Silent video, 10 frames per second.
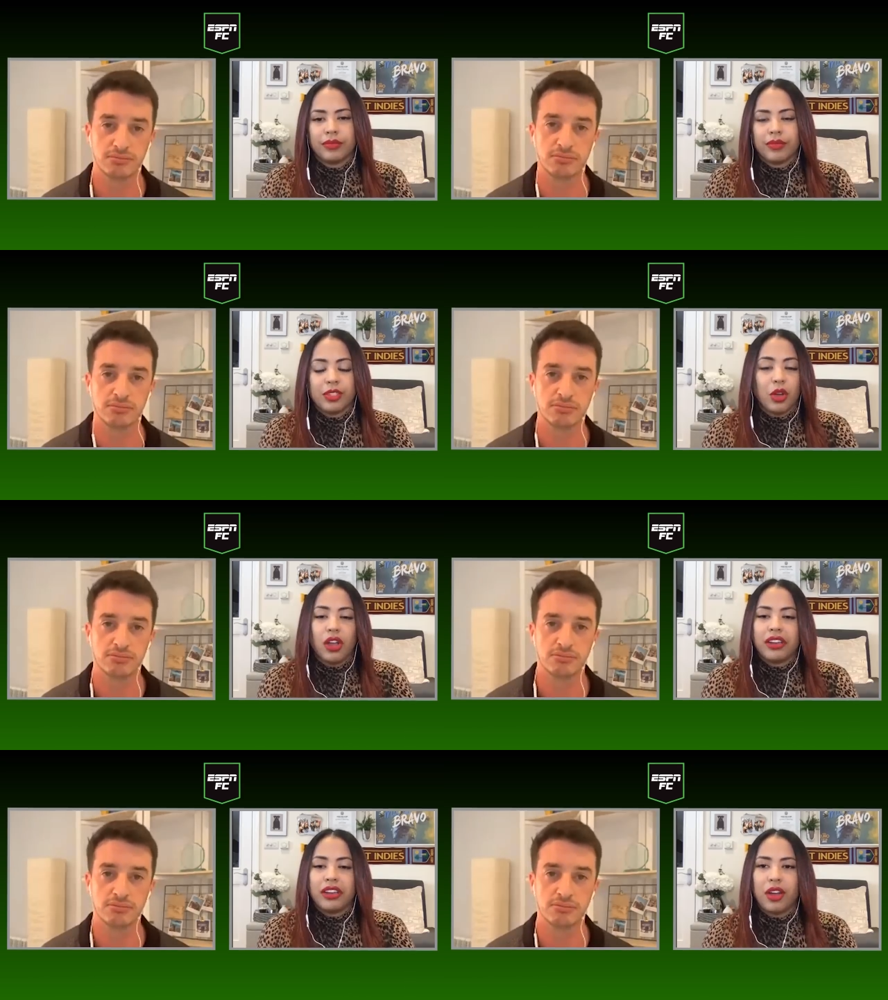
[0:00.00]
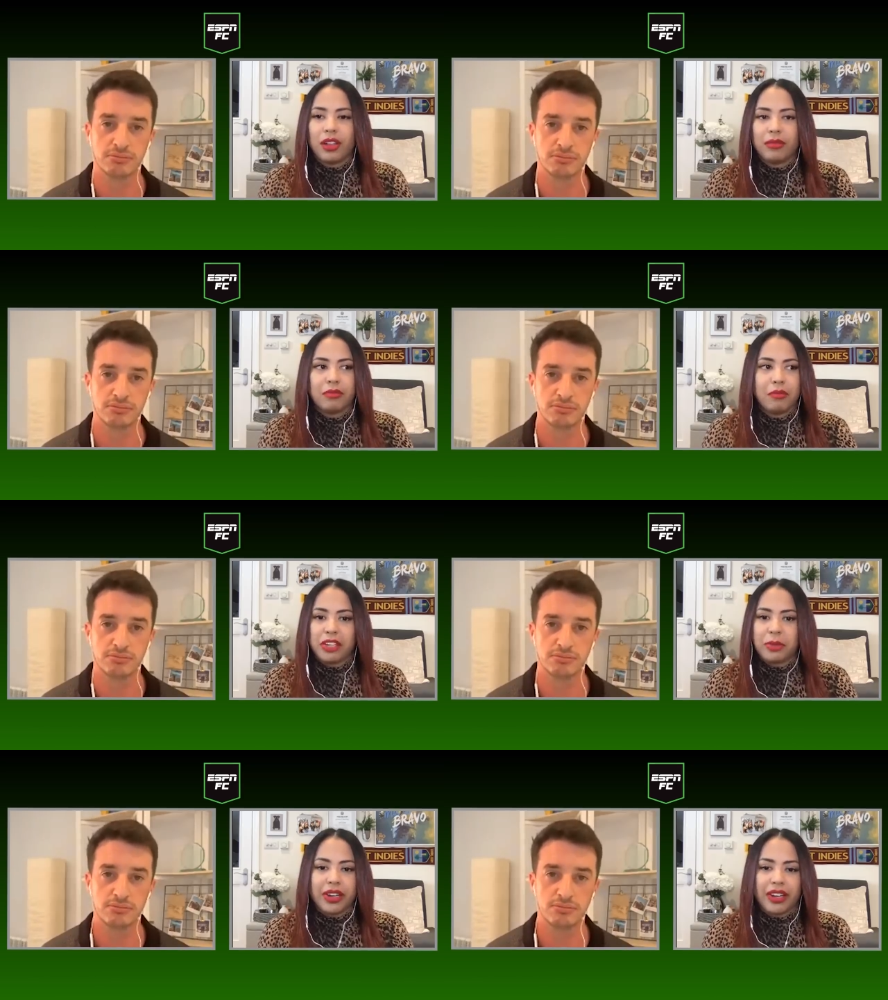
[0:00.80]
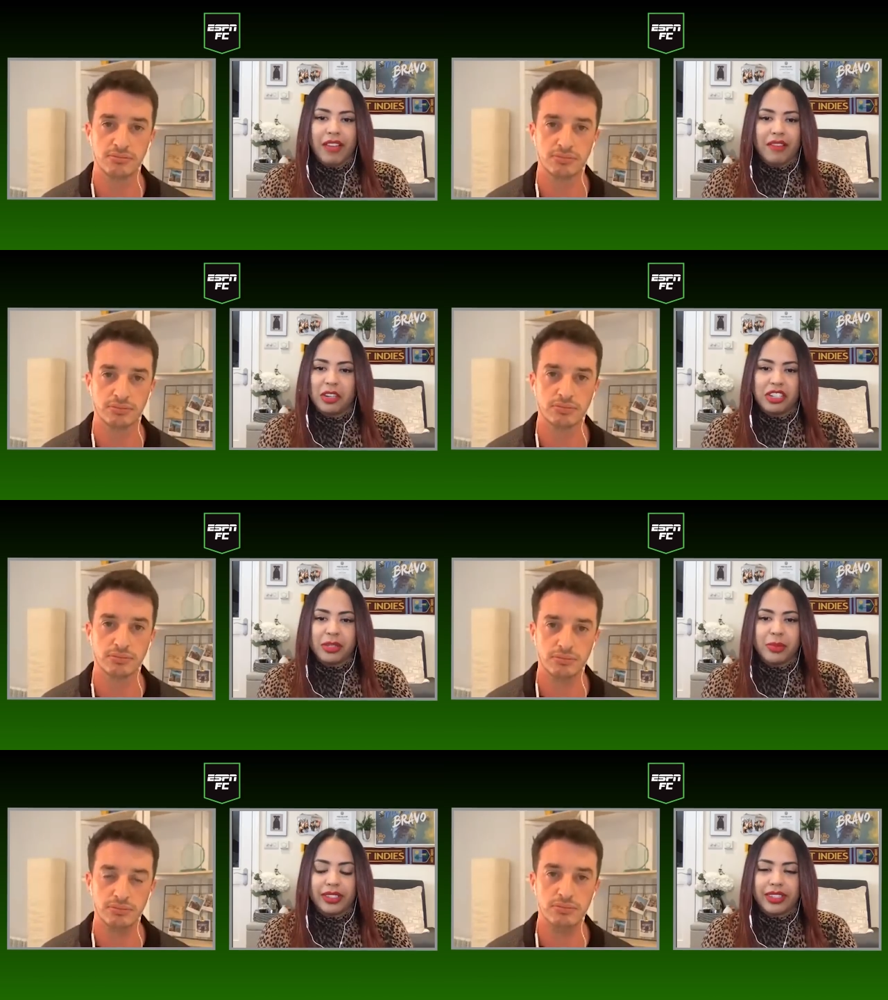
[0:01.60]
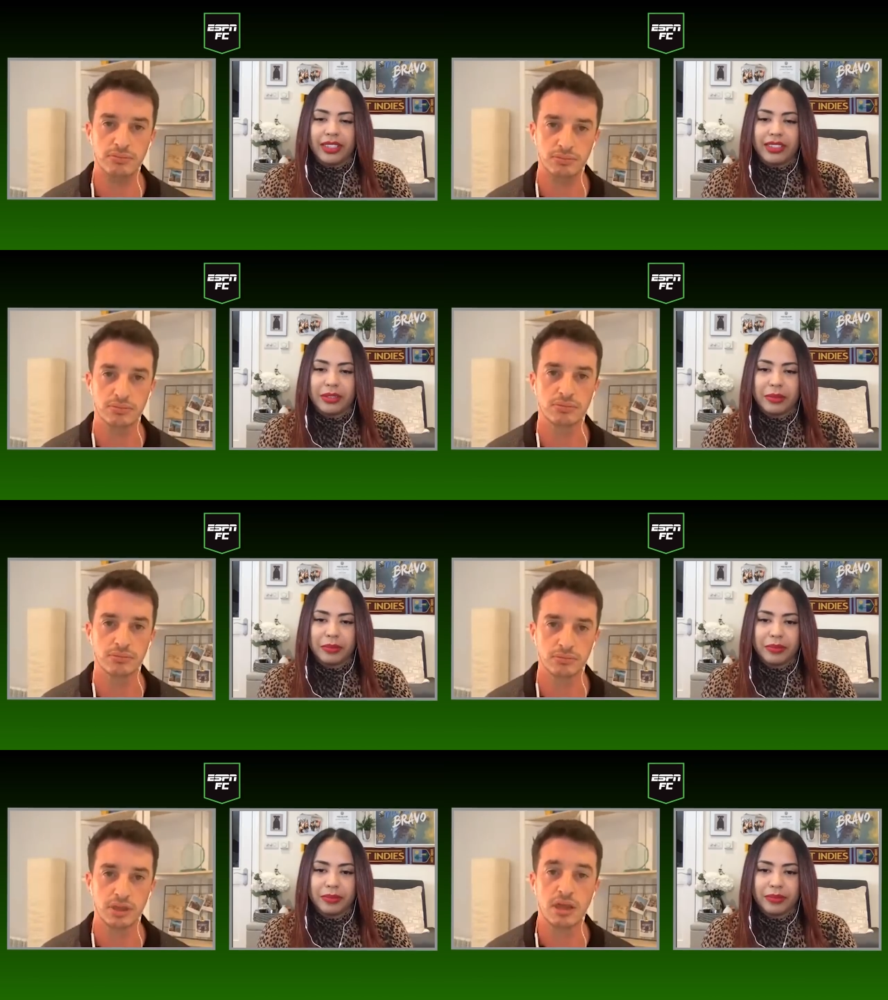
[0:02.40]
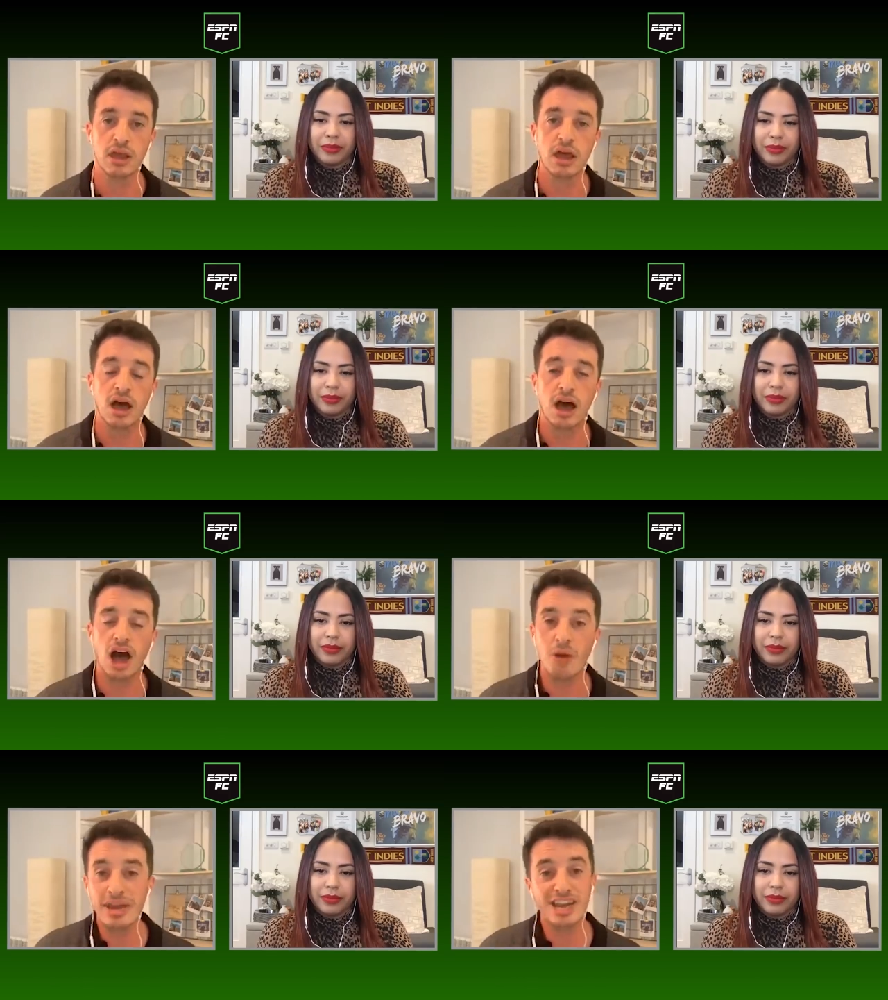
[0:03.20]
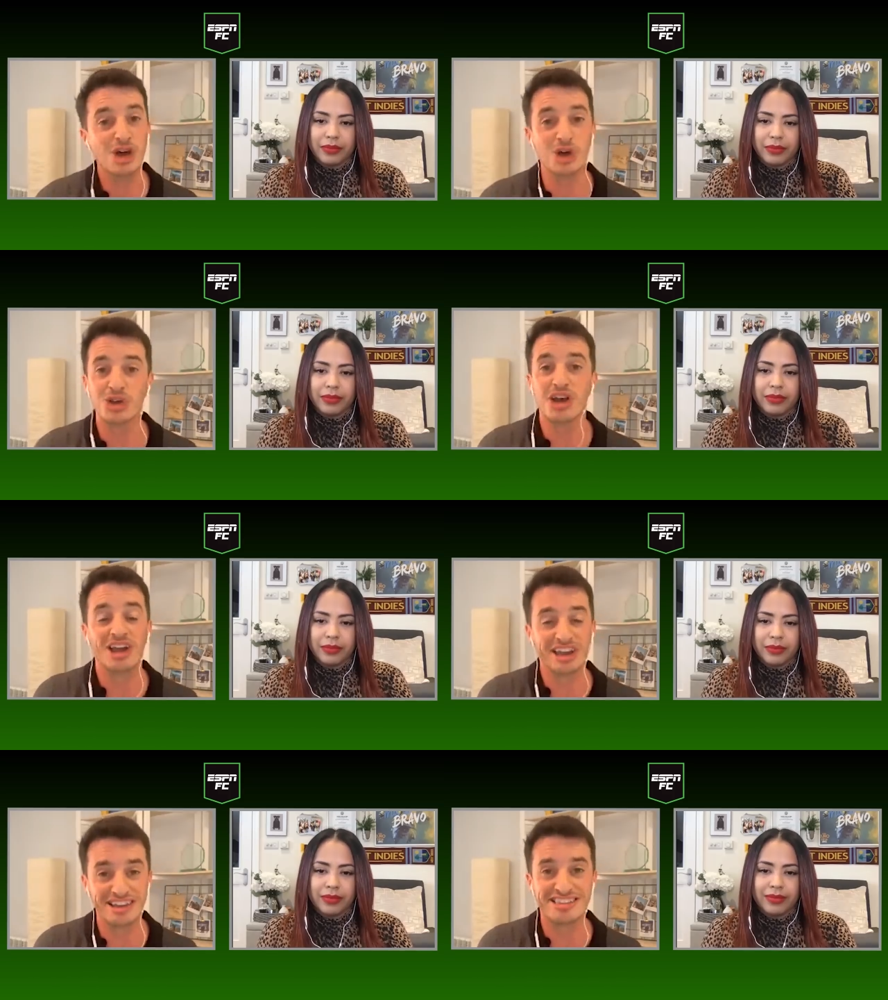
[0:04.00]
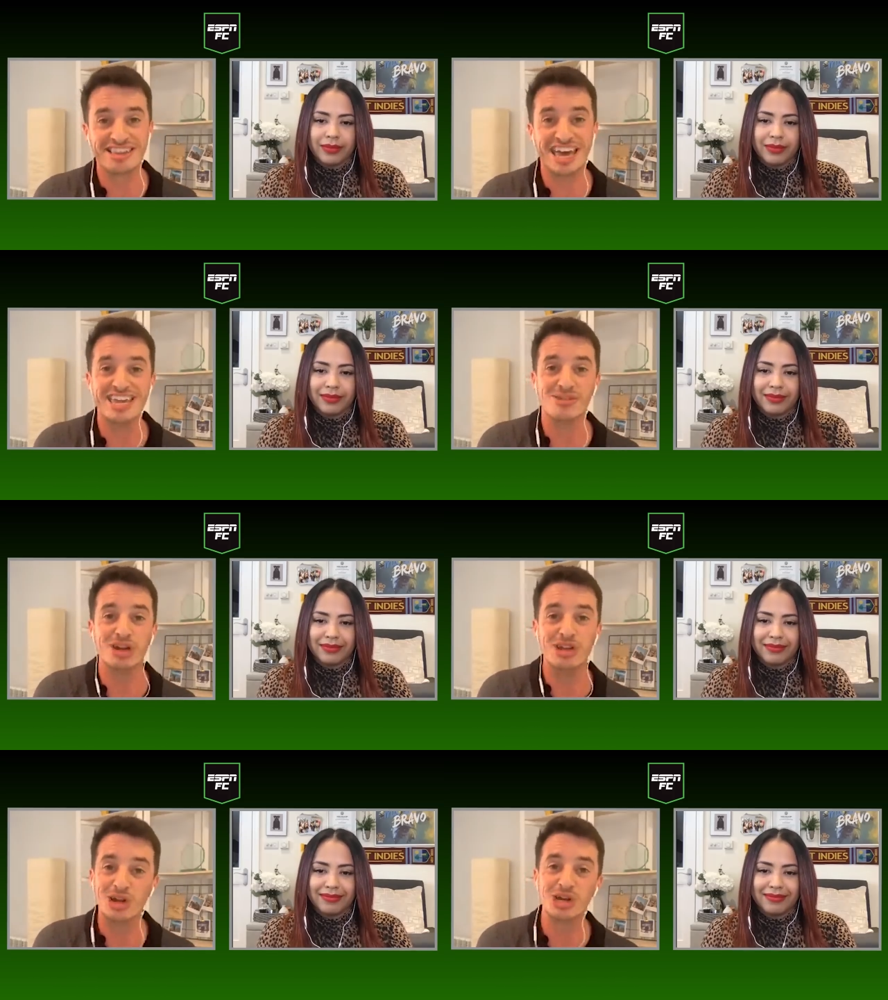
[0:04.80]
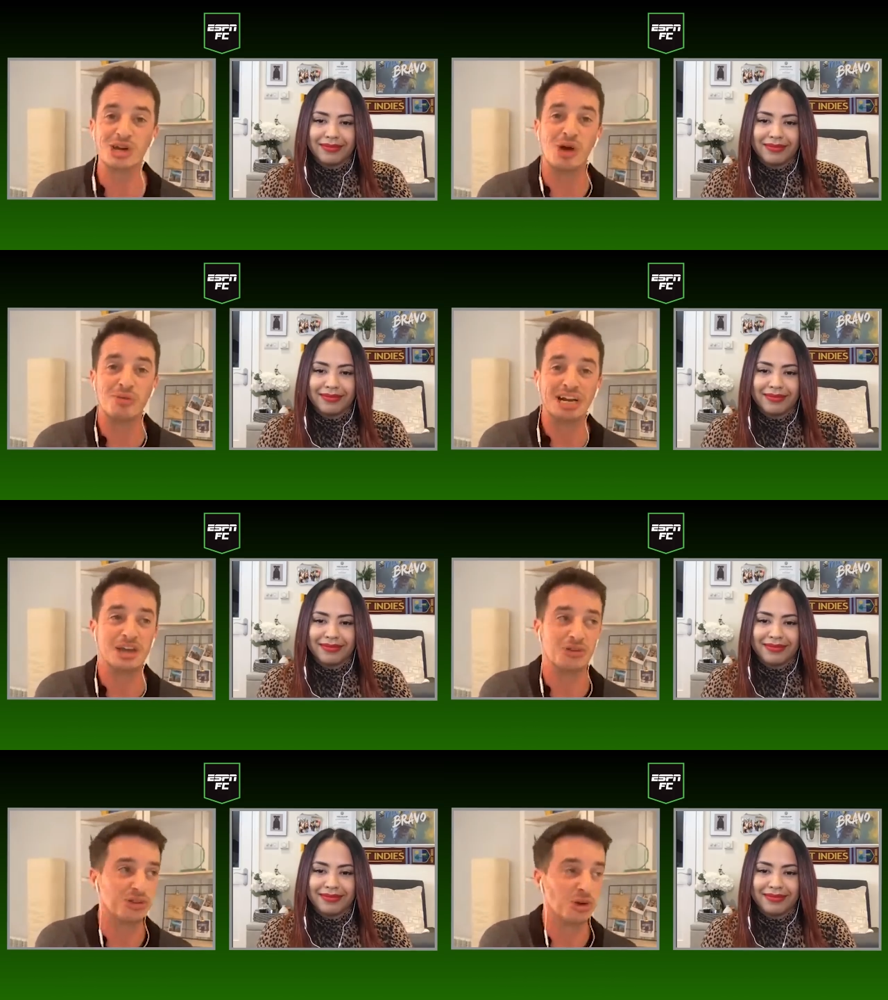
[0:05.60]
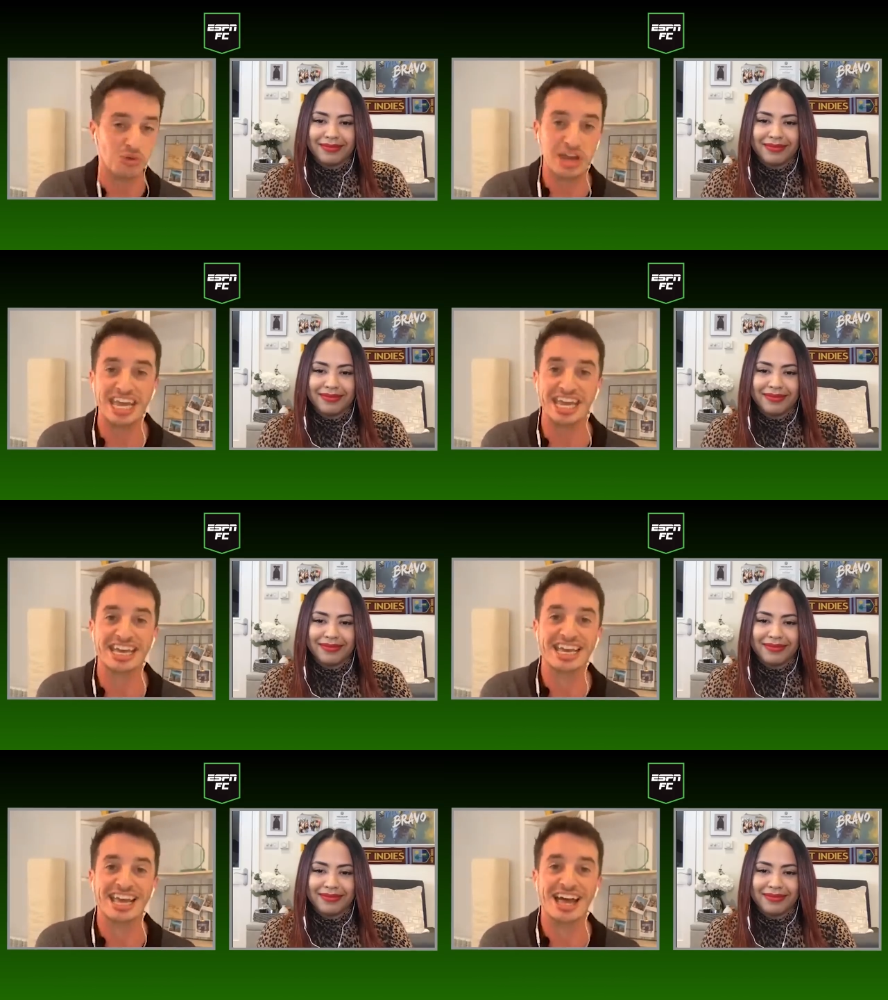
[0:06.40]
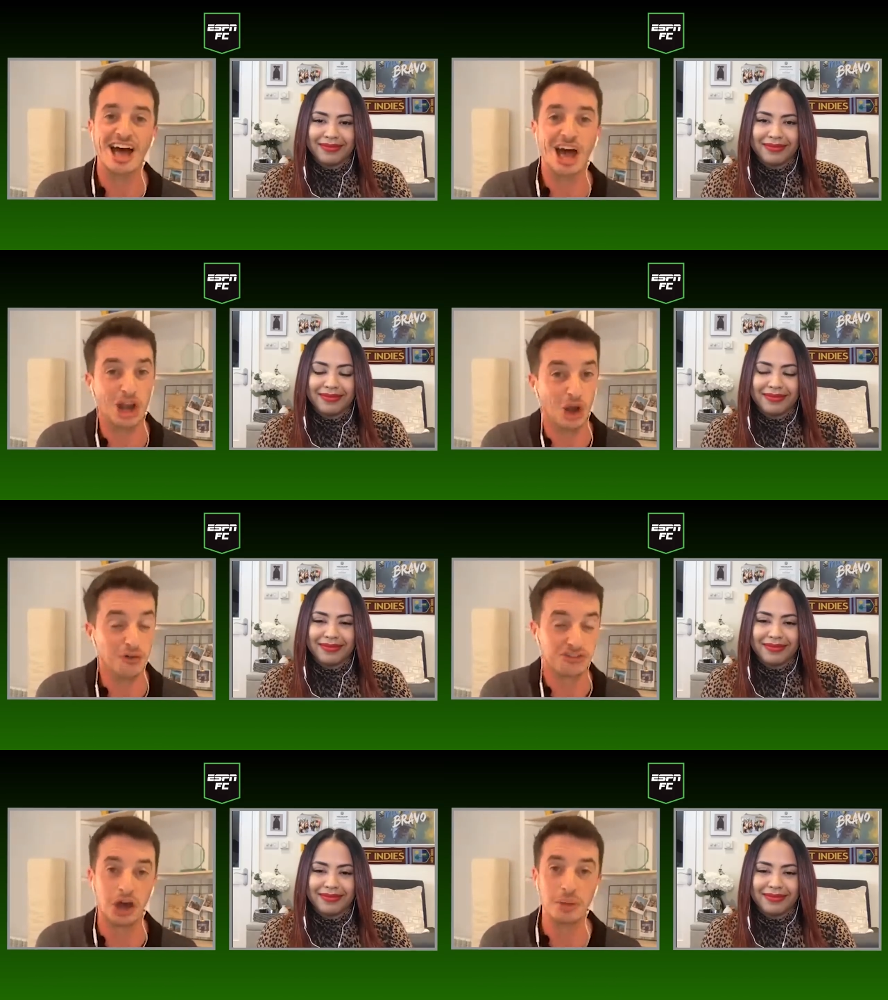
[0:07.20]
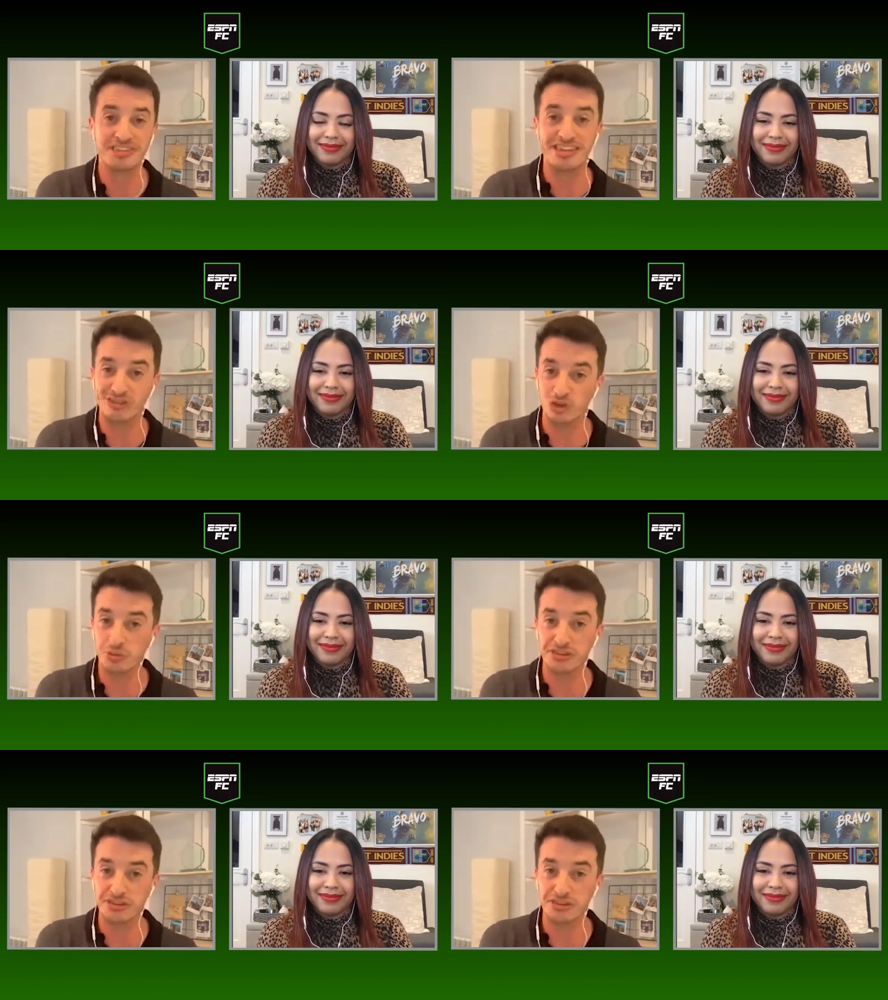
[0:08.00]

Speaker 1: So all in all, match made in heaven, it just makes sense.
Speaker 2: I mean, look, like I say, when you look at Juan Manuel Lillo's career, a lot of times his jobs